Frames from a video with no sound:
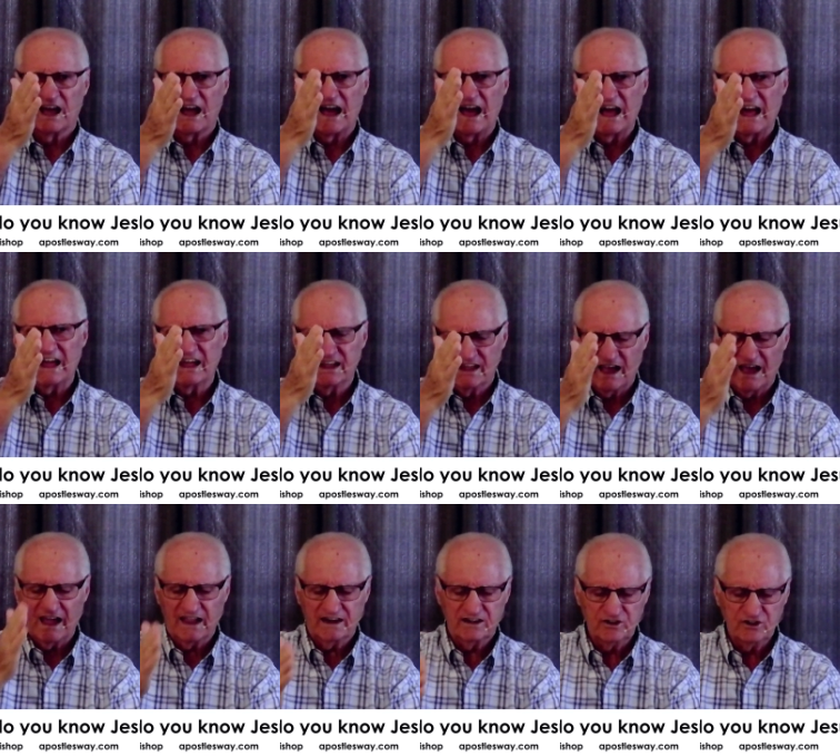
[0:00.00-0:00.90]
I,
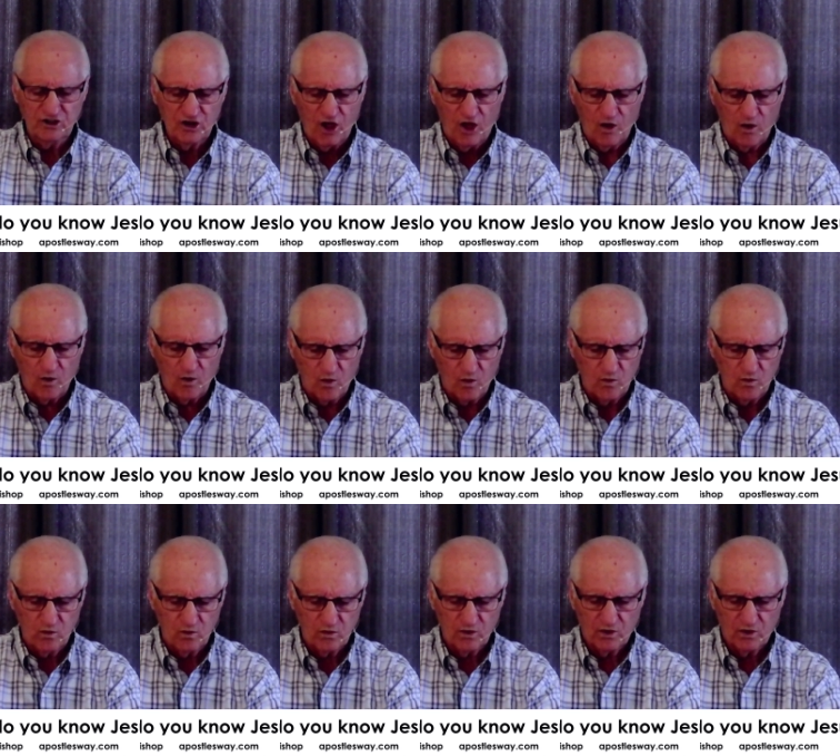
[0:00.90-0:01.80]
I
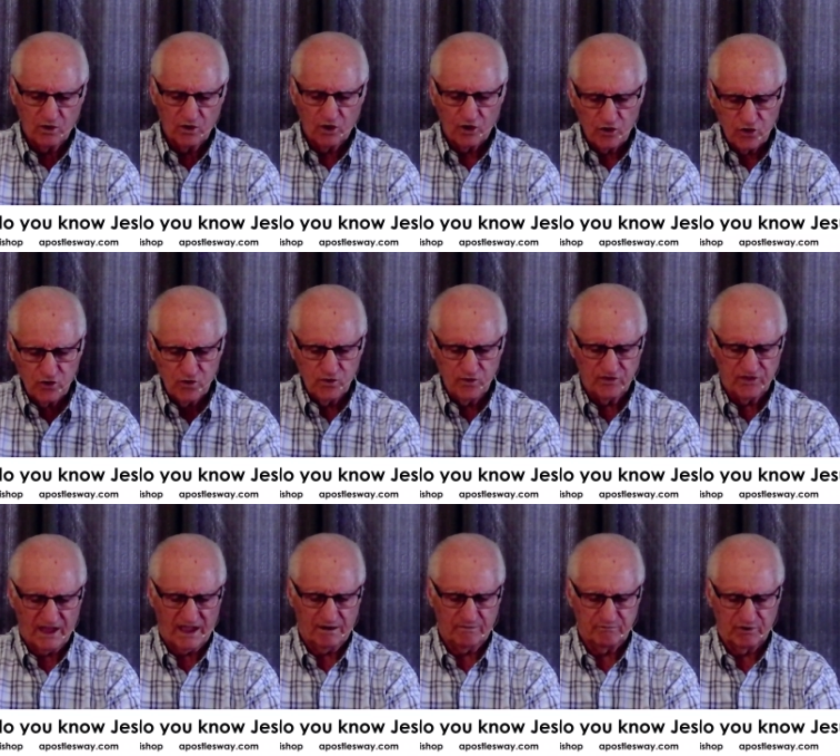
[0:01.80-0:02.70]
know who
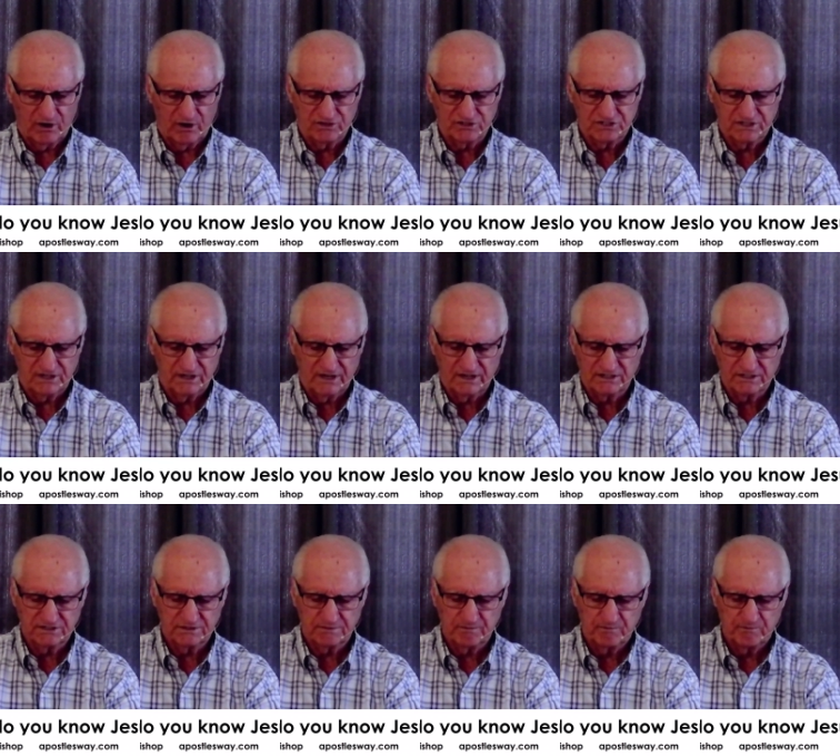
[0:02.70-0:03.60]
that person
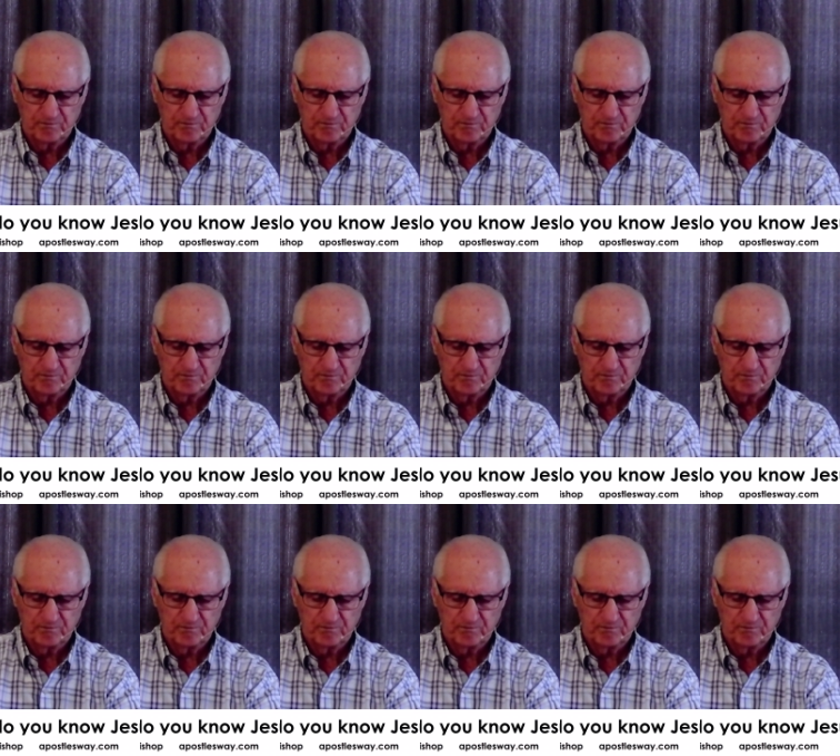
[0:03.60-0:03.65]
is.